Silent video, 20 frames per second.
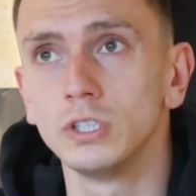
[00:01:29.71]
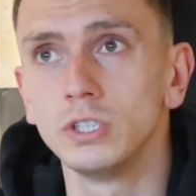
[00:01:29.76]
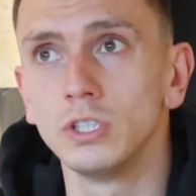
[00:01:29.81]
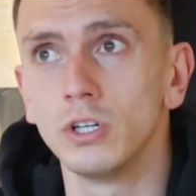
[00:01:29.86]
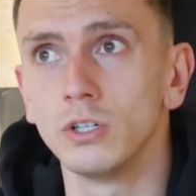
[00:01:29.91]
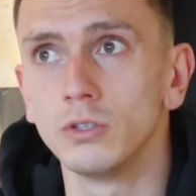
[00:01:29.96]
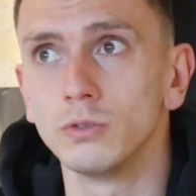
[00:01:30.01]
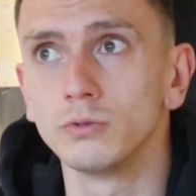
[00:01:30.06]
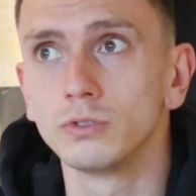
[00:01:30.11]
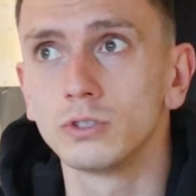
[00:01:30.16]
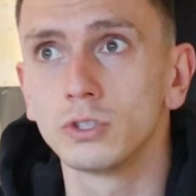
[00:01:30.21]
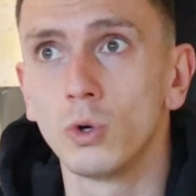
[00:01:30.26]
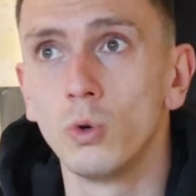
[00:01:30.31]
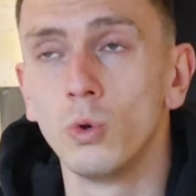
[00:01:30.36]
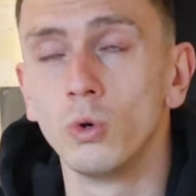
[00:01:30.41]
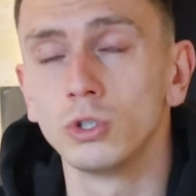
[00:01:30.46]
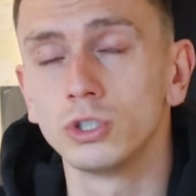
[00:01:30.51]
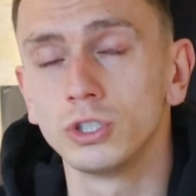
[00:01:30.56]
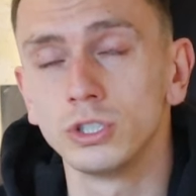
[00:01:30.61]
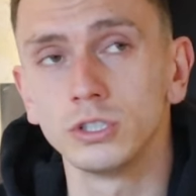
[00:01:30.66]
it's
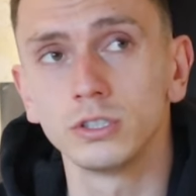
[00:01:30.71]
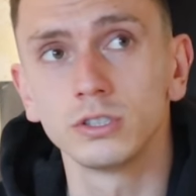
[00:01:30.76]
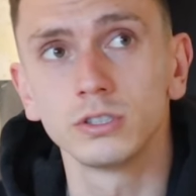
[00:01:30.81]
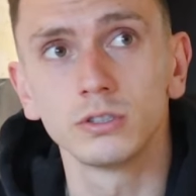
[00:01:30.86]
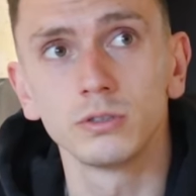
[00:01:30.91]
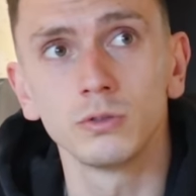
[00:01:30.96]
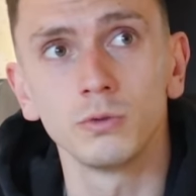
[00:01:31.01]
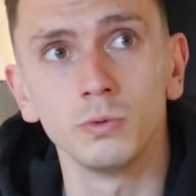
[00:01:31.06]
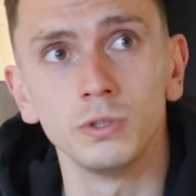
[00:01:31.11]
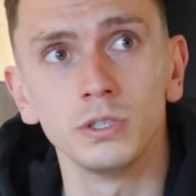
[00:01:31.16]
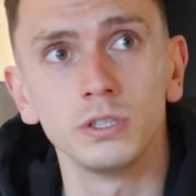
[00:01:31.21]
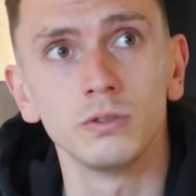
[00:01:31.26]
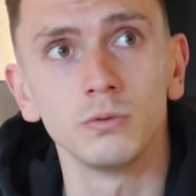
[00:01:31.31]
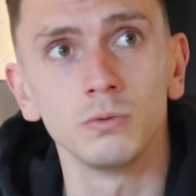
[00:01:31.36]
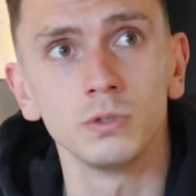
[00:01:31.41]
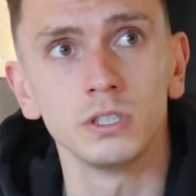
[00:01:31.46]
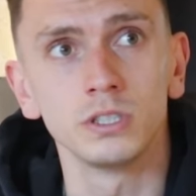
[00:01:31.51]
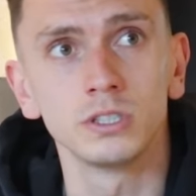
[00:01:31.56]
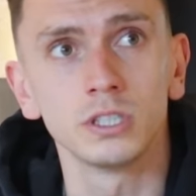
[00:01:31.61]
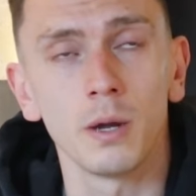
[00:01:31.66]
cautious with
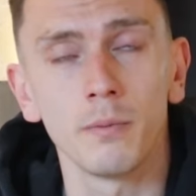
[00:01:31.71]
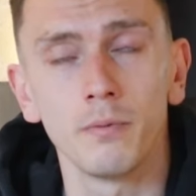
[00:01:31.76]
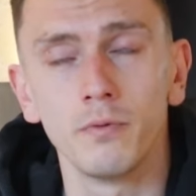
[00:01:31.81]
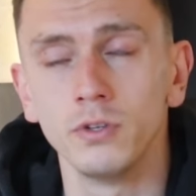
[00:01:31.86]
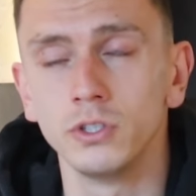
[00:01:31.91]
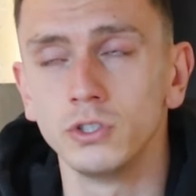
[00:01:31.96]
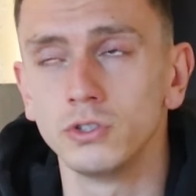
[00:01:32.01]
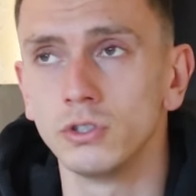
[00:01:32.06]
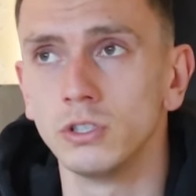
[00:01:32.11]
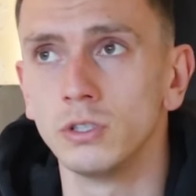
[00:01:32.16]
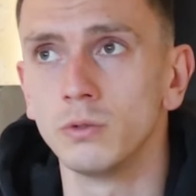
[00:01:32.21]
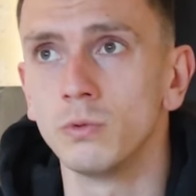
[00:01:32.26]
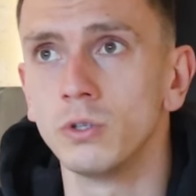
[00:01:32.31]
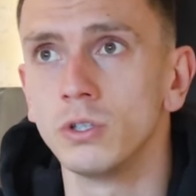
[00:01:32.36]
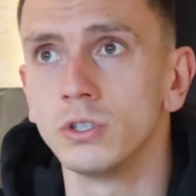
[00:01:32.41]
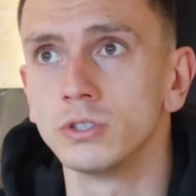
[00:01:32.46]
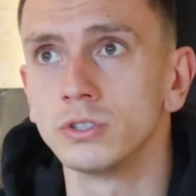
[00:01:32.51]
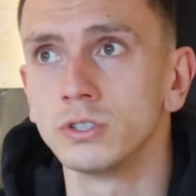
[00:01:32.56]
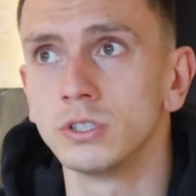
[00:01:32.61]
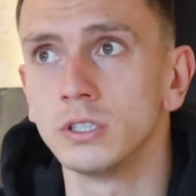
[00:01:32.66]
the type of injury it
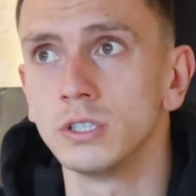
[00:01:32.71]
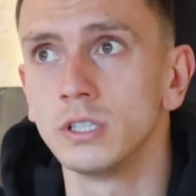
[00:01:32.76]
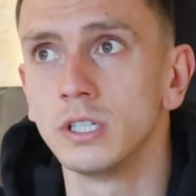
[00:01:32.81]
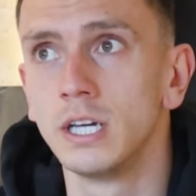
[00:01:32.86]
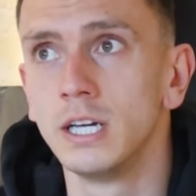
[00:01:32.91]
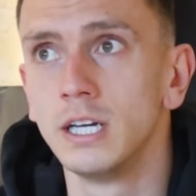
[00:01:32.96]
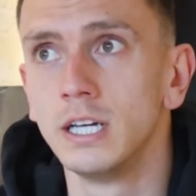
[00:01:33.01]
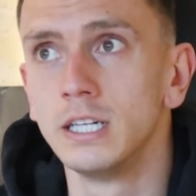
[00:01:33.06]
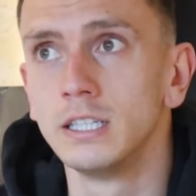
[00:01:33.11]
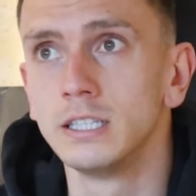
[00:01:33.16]
was and